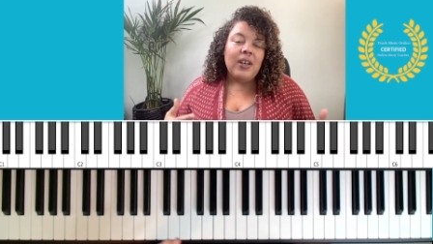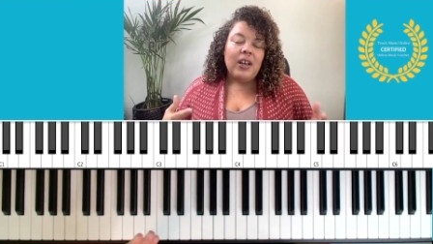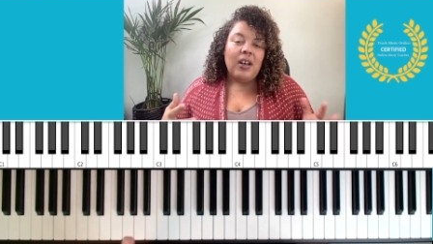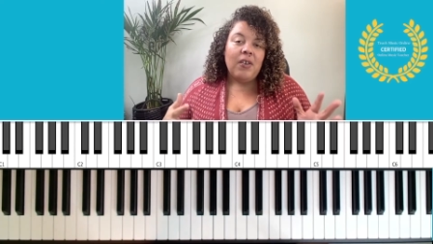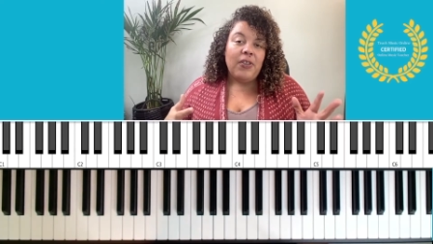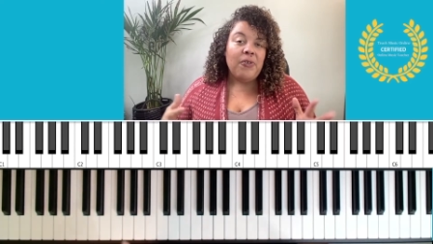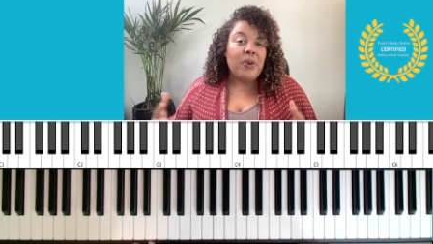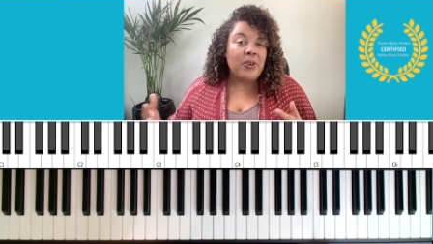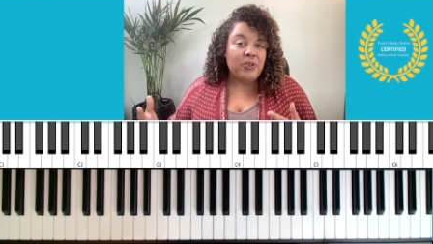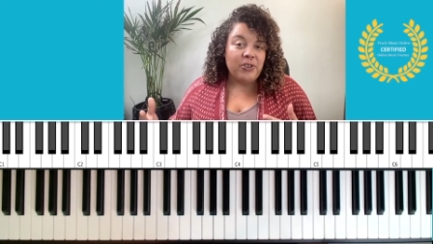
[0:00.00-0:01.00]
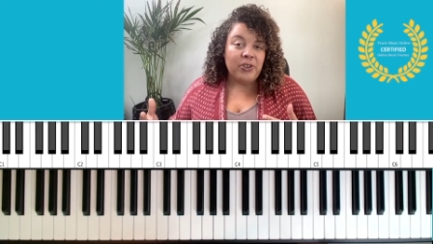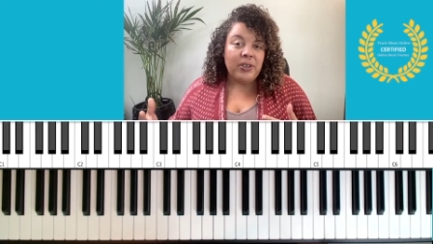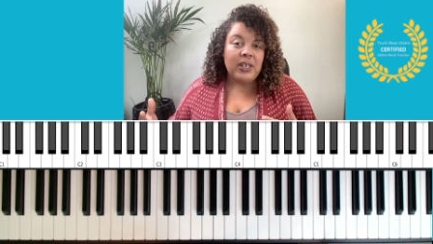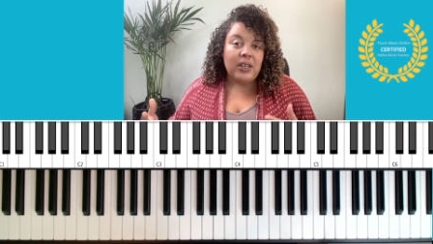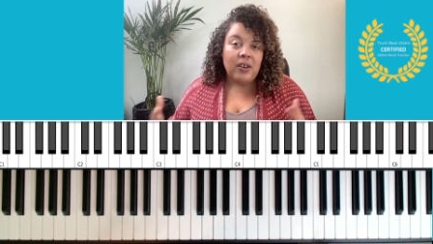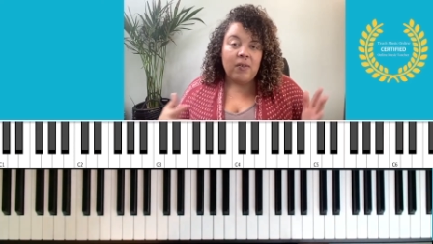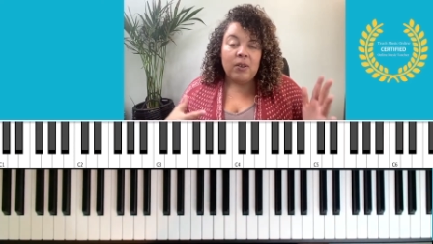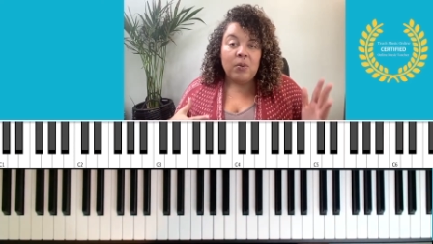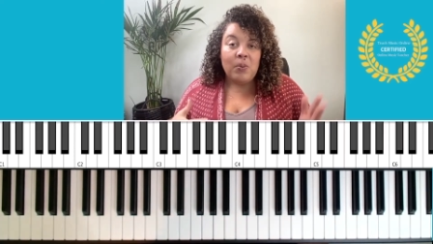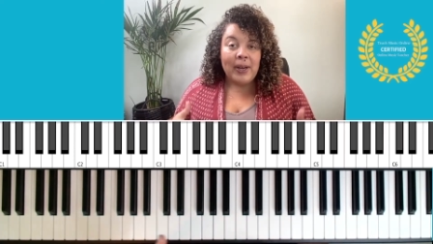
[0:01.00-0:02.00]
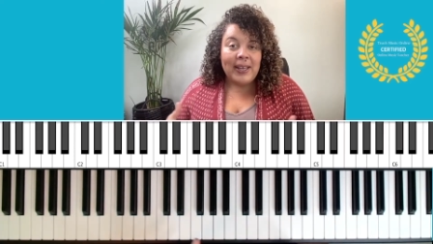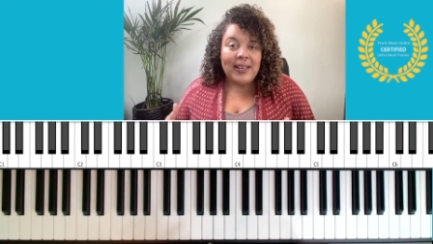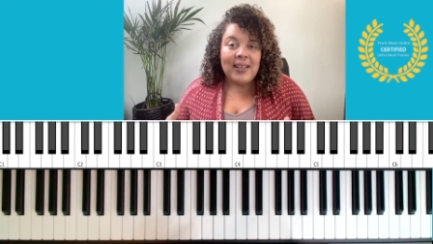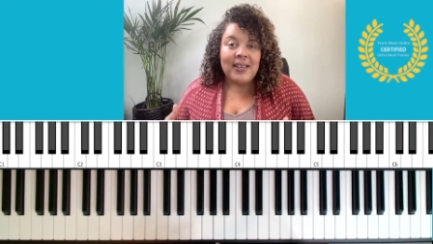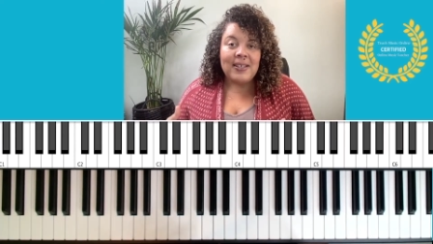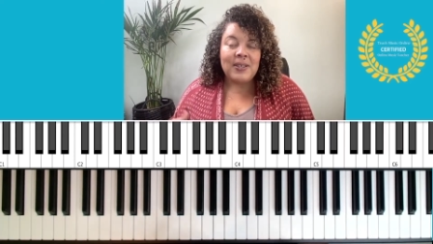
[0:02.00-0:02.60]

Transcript: uh, through our journey of the white keys.